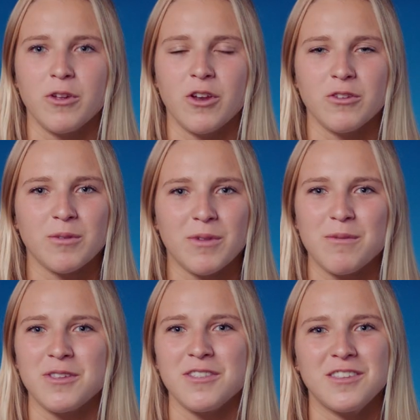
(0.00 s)
you know,
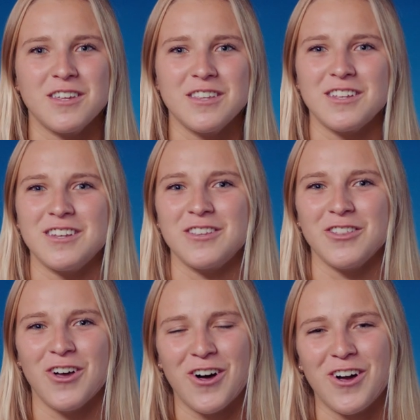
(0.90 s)
sometimes in the season it's
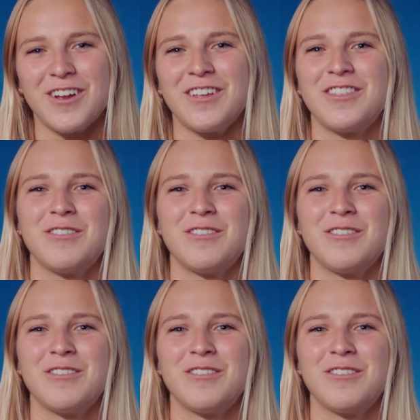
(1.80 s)
long,